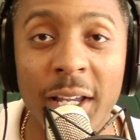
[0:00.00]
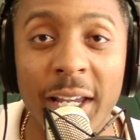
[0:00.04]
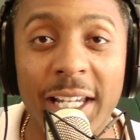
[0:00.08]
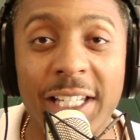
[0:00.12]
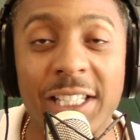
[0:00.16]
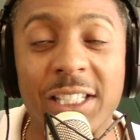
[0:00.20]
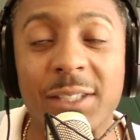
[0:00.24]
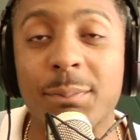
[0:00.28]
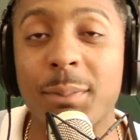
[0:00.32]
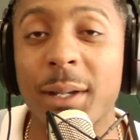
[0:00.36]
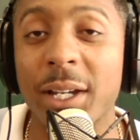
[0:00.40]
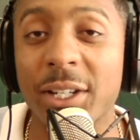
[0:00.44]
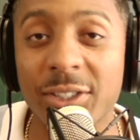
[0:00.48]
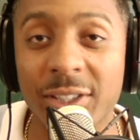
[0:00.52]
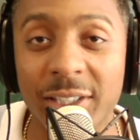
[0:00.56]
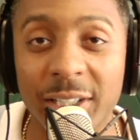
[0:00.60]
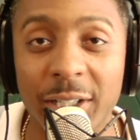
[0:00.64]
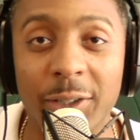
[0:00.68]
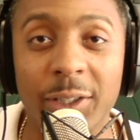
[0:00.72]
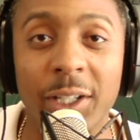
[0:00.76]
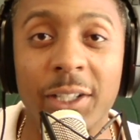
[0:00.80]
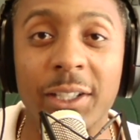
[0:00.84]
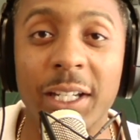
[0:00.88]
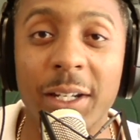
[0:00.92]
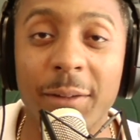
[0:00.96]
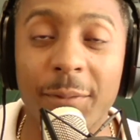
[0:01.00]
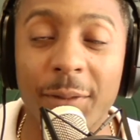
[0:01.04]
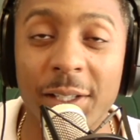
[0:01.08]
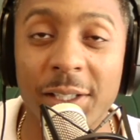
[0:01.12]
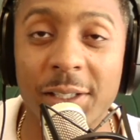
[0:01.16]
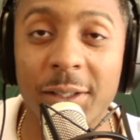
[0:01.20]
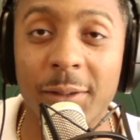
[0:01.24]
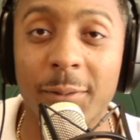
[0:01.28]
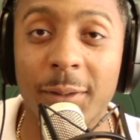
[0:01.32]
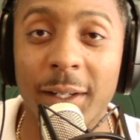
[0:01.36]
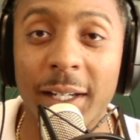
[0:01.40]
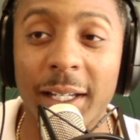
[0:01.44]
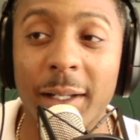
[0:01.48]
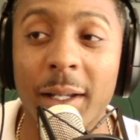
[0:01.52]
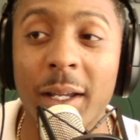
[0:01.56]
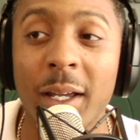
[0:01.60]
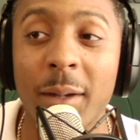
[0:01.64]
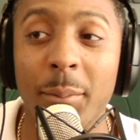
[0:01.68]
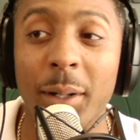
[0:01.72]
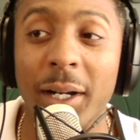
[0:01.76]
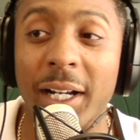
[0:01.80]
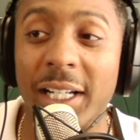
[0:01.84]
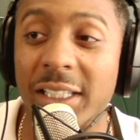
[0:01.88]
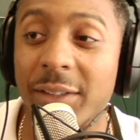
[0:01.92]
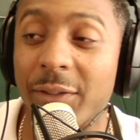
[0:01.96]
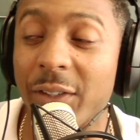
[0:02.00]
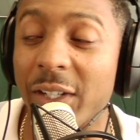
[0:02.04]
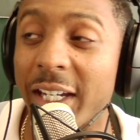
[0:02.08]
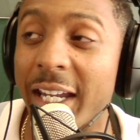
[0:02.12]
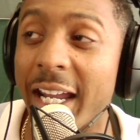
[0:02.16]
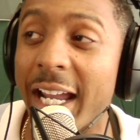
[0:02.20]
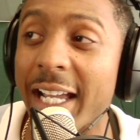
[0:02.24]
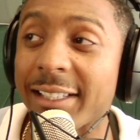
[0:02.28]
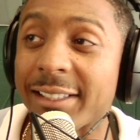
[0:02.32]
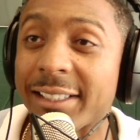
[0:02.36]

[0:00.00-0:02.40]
especially on the defensive end, because if he can't